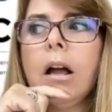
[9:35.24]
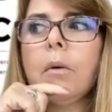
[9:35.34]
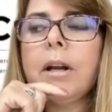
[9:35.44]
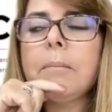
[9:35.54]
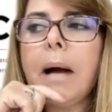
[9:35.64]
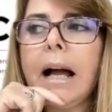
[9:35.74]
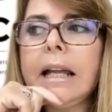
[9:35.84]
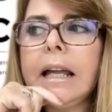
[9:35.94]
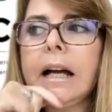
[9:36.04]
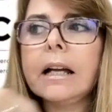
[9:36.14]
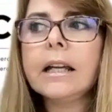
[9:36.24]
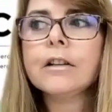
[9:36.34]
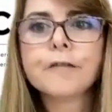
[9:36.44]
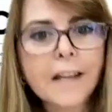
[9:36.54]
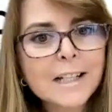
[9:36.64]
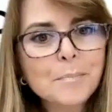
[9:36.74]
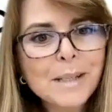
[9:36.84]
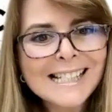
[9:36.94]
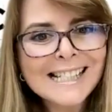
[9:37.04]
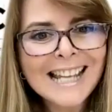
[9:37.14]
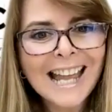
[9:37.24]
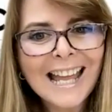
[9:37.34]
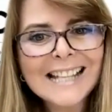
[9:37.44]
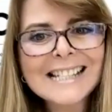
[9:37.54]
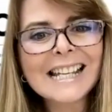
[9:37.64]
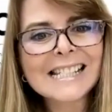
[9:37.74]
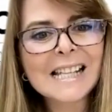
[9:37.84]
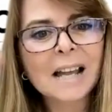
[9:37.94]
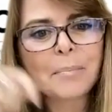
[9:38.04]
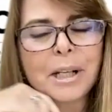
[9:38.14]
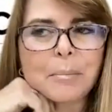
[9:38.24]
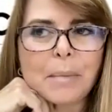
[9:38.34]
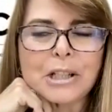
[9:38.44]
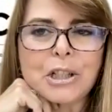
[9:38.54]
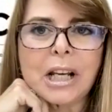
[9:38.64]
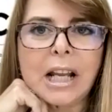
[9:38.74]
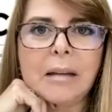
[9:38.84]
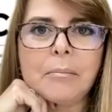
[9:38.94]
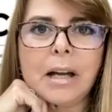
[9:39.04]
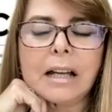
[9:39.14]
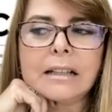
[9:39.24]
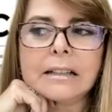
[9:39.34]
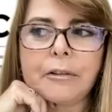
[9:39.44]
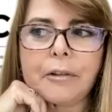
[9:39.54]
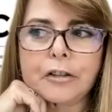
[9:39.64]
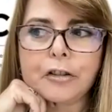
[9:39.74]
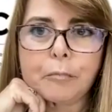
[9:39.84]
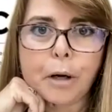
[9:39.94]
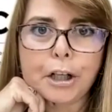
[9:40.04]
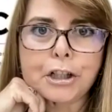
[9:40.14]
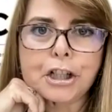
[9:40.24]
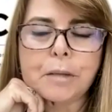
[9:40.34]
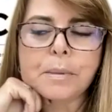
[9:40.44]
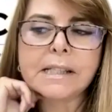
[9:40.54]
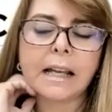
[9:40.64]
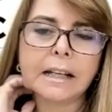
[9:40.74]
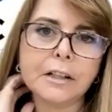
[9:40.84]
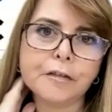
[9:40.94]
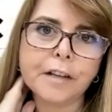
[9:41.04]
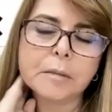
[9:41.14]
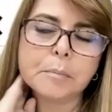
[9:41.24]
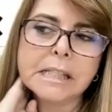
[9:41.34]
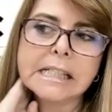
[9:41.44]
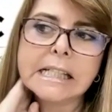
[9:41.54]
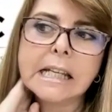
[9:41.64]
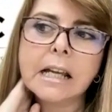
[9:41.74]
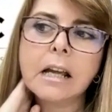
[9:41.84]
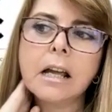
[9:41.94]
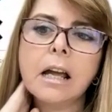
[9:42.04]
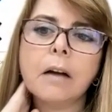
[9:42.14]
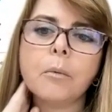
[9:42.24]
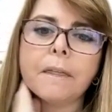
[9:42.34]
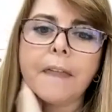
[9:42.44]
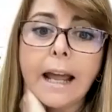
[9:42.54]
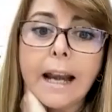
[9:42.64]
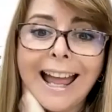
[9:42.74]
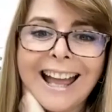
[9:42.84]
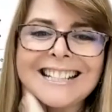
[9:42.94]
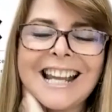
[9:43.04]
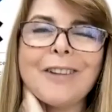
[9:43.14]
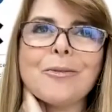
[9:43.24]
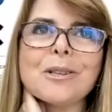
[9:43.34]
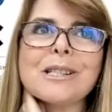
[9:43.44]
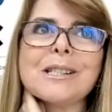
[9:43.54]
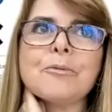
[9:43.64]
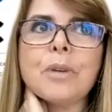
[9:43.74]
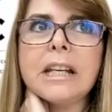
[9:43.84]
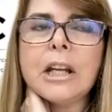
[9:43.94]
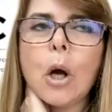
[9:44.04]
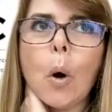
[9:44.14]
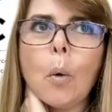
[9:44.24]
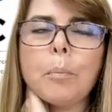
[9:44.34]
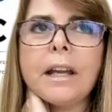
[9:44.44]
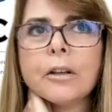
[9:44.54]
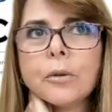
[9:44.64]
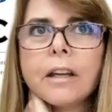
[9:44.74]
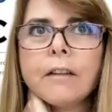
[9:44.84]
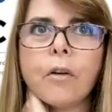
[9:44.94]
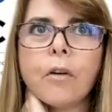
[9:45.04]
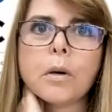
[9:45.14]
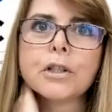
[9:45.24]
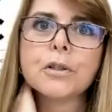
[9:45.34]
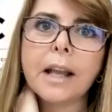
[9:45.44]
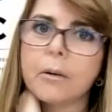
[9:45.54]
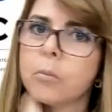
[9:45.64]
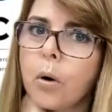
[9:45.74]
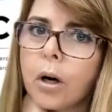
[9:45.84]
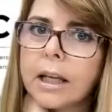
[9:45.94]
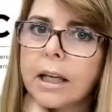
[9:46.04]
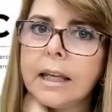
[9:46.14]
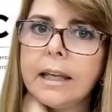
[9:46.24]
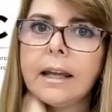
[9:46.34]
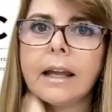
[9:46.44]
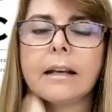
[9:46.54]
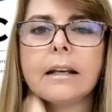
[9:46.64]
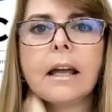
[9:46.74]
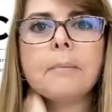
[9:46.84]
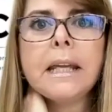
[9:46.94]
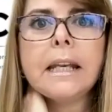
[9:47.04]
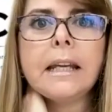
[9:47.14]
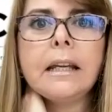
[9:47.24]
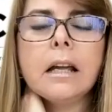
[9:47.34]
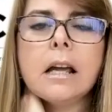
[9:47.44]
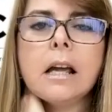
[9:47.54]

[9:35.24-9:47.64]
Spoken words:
with my Innovate BC hat, as Peter mentioned, I'm the Director of Partnerships at Innovate BC. With that hat, I was really hoping and looking forward to networking and meeting